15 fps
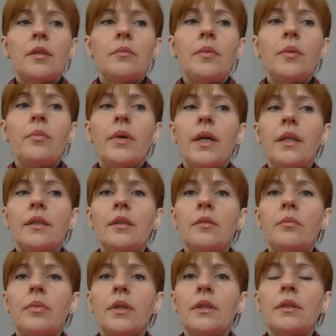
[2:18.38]
be better,
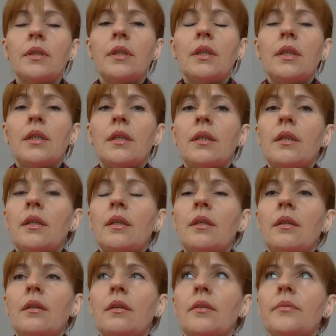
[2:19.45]
but
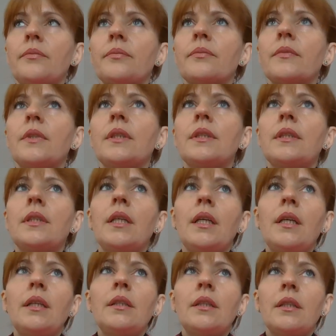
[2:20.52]
the
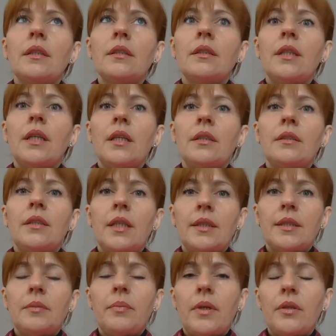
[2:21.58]
state that that
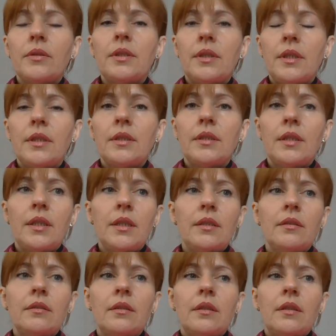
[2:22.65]
spouse is
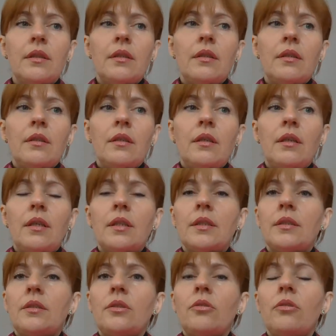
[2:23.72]
in
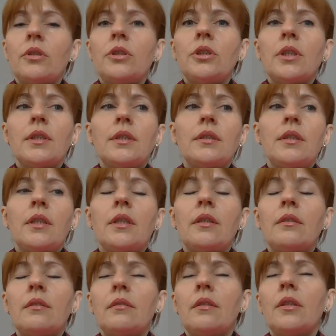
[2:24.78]
is not just
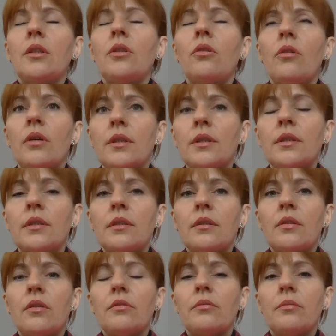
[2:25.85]
a loss
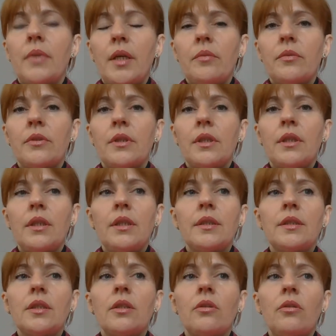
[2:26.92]
of memory,
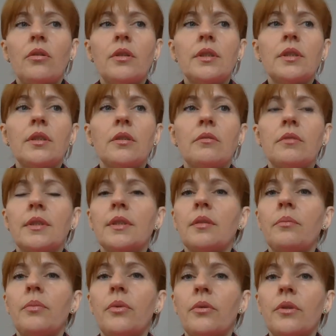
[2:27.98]
it's a loss of a
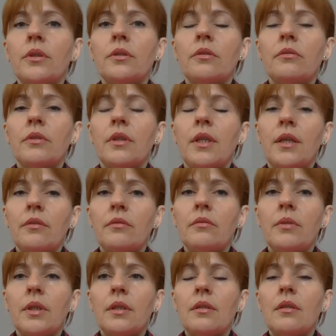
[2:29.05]
support of a loved
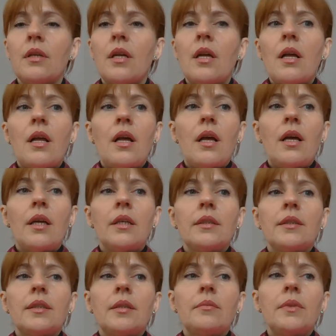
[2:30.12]
one.
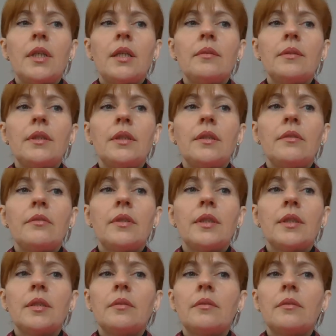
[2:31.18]
And sometimes if the